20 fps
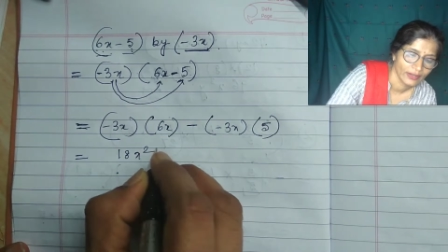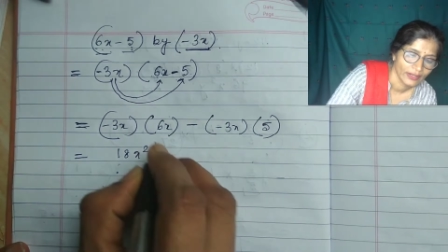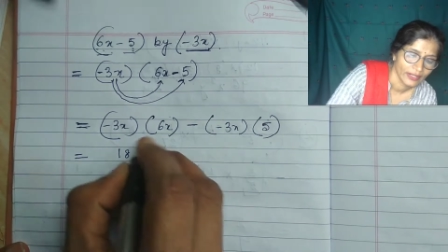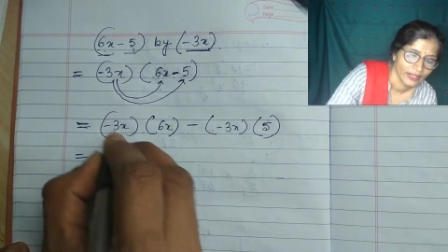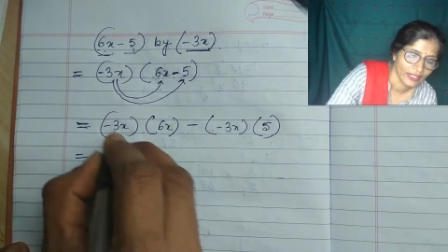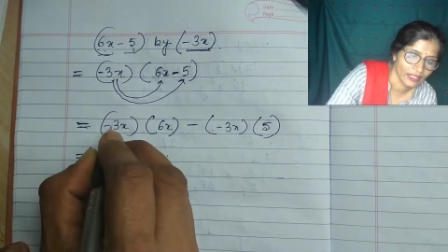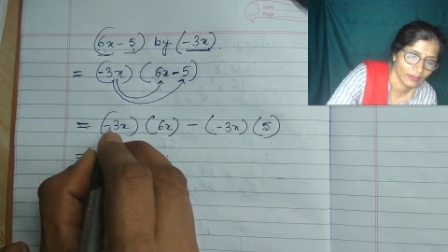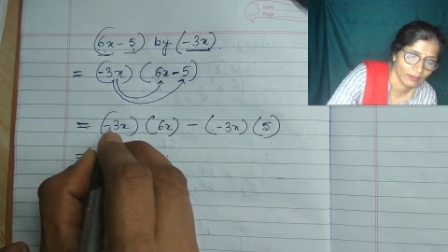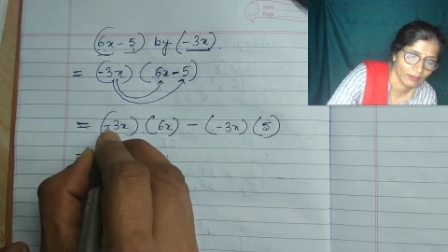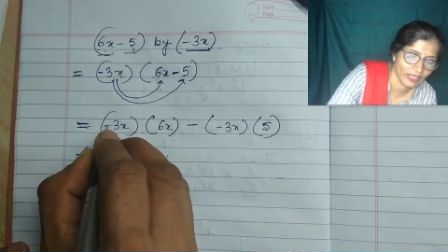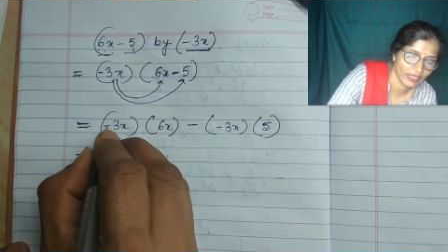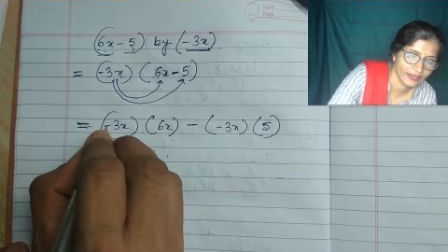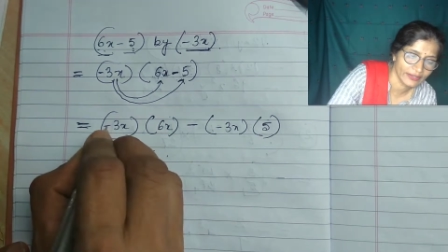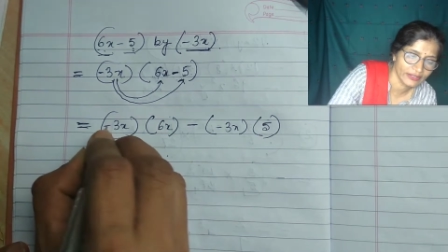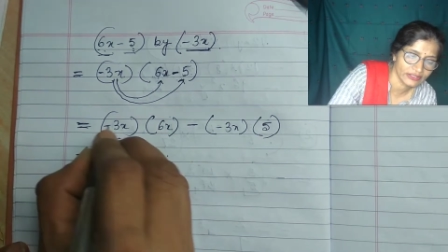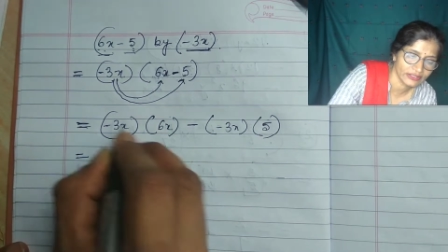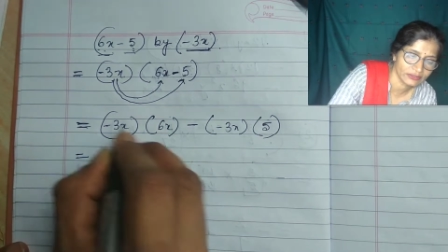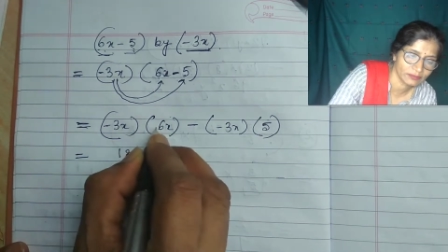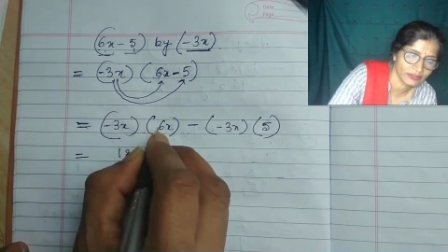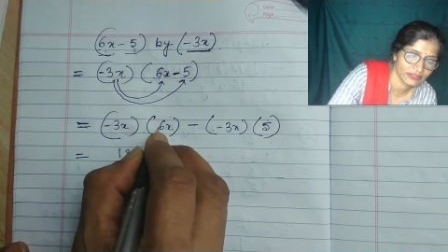and
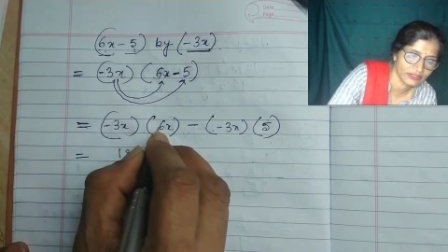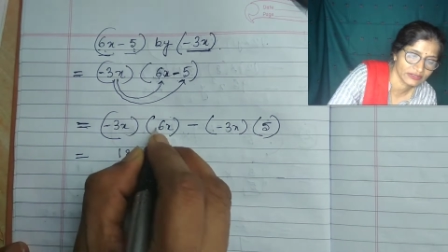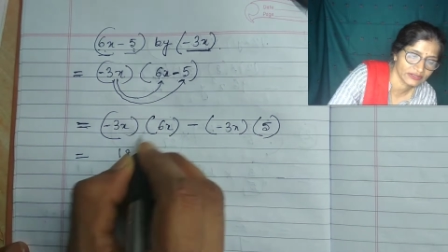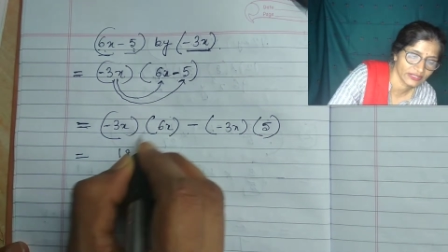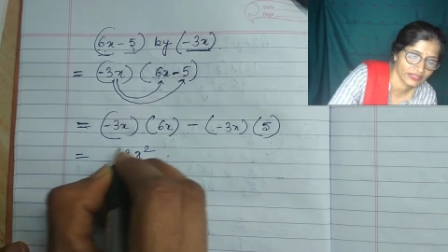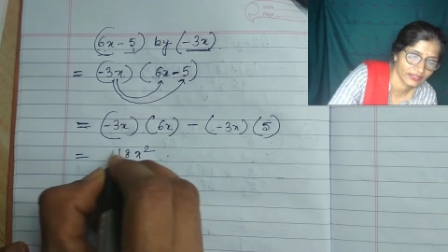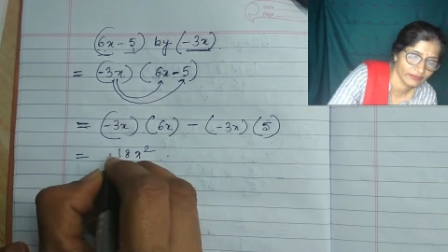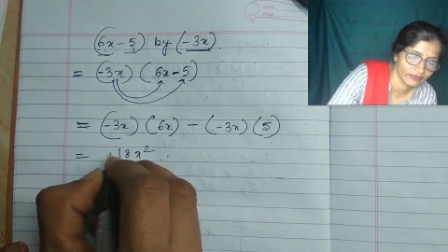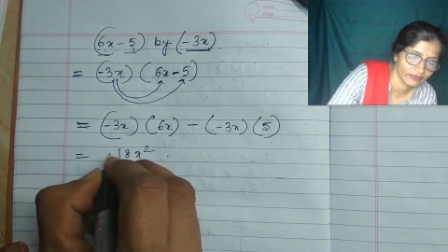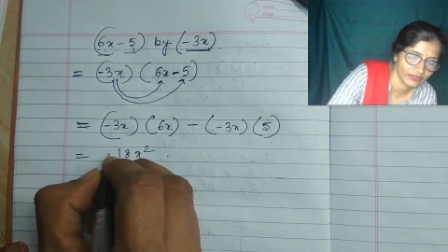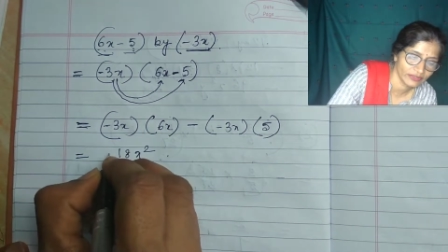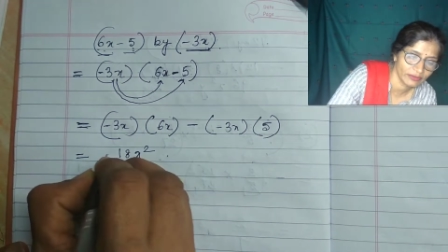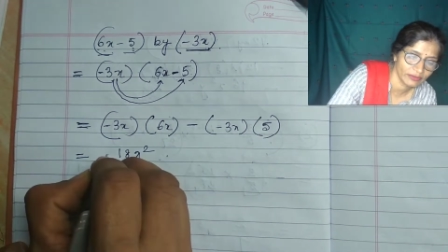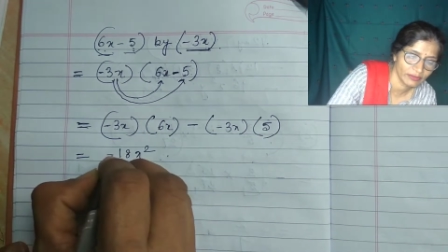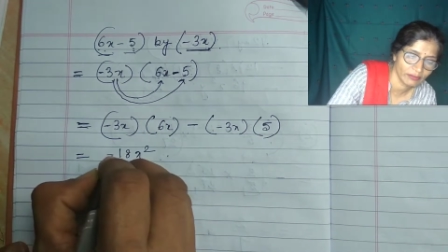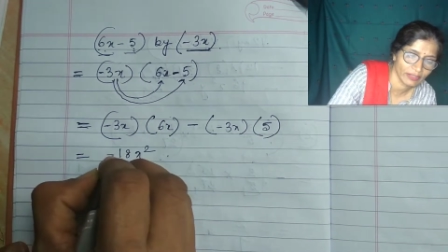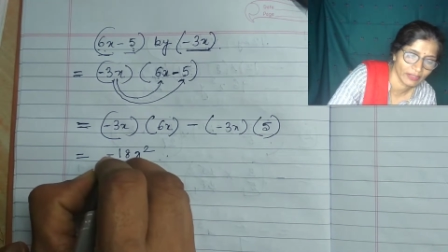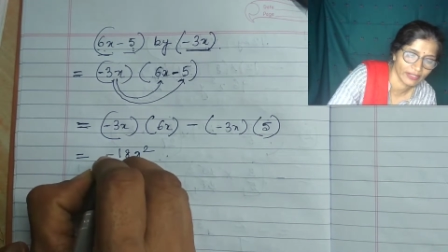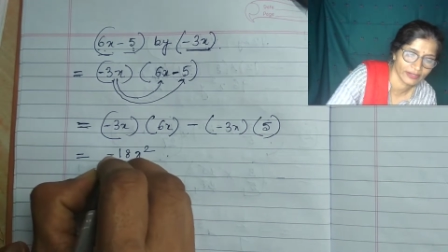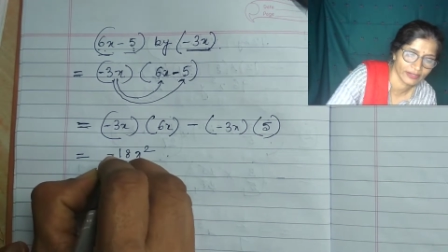minus plus sign will be
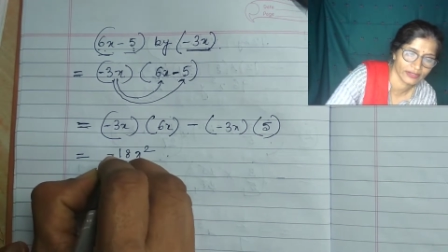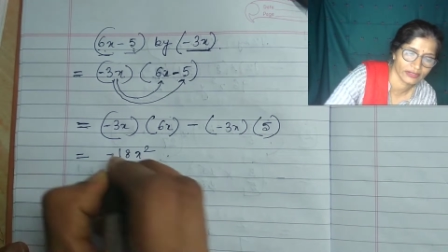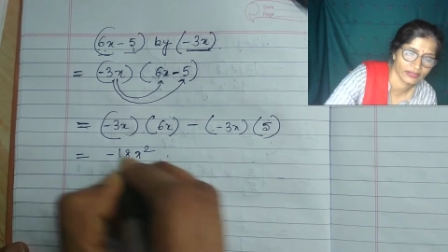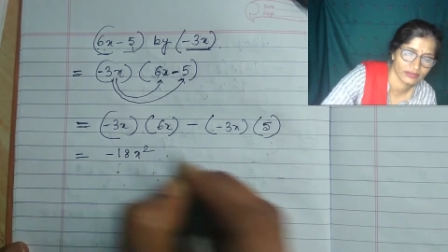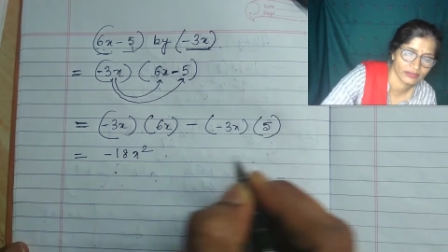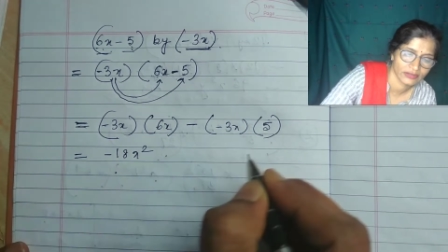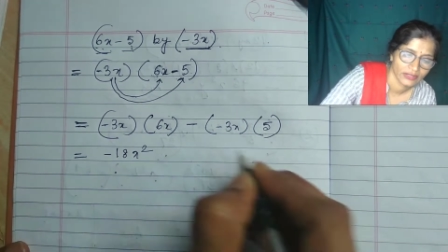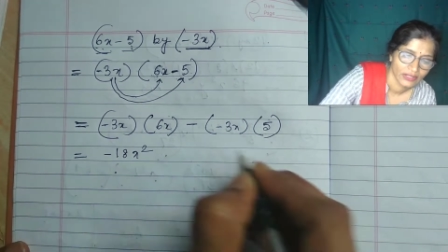minus.